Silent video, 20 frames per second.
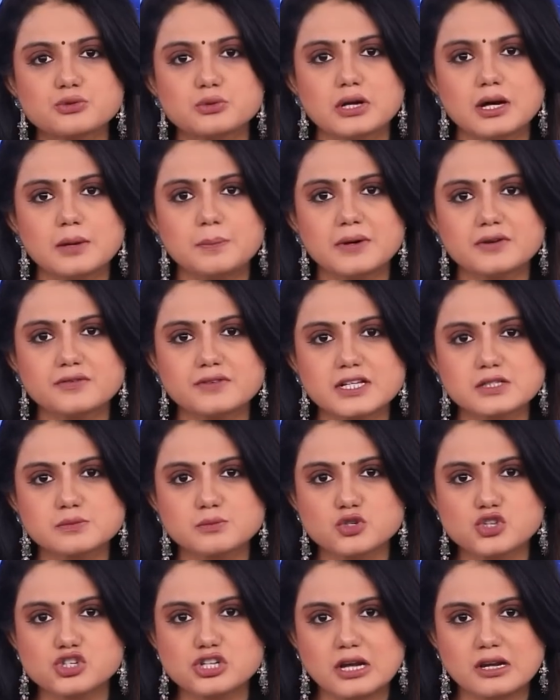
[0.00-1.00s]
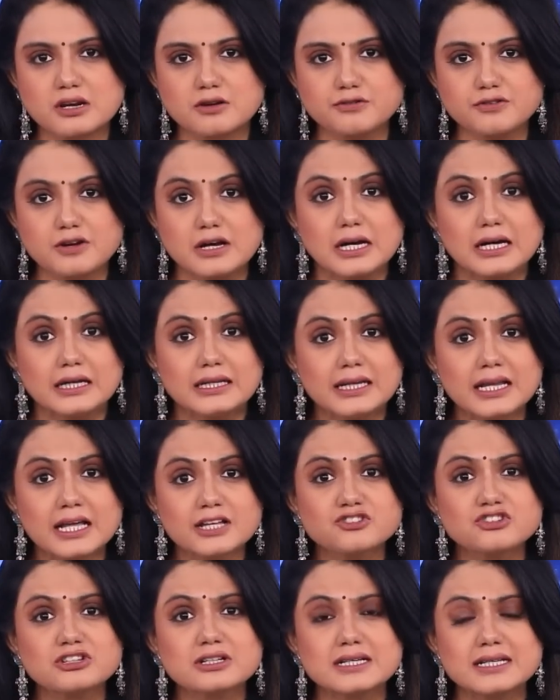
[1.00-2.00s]
ruler Pervez Musharraf
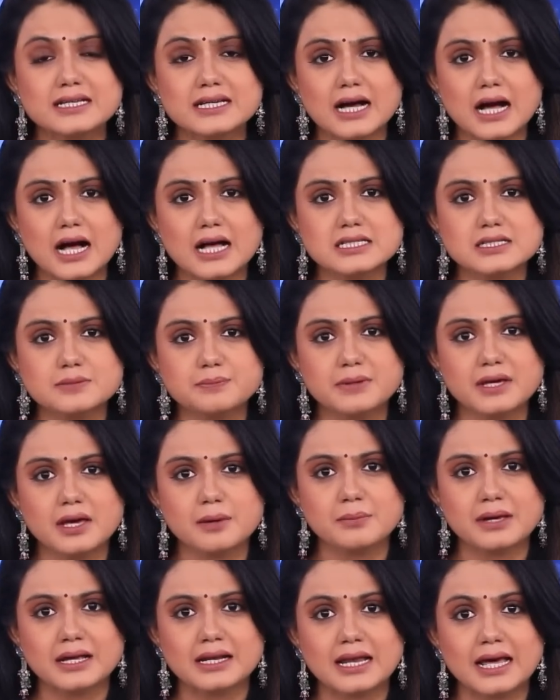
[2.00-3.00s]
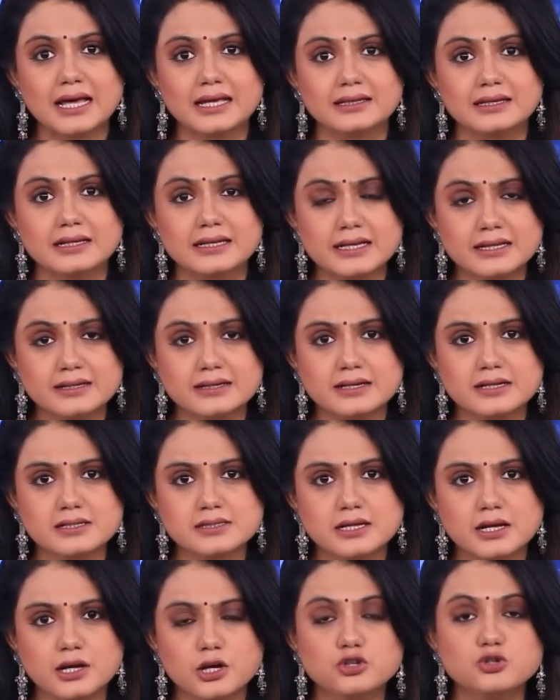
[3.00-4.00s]
allegedly asked PMLN
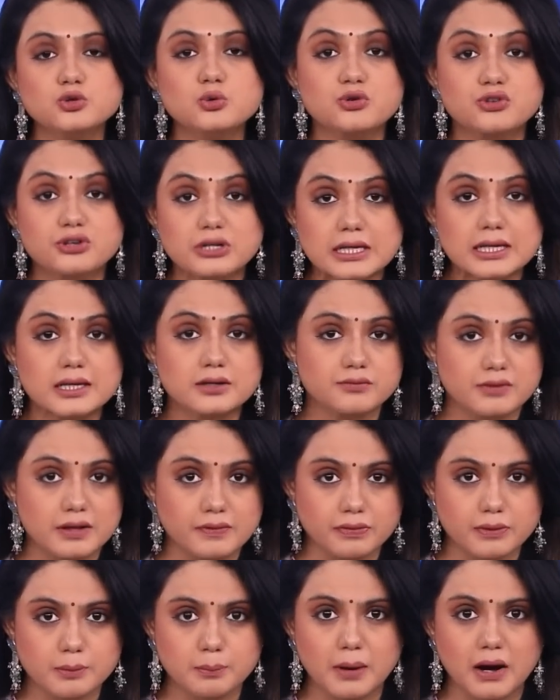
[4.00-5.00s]
leaders to reinvent the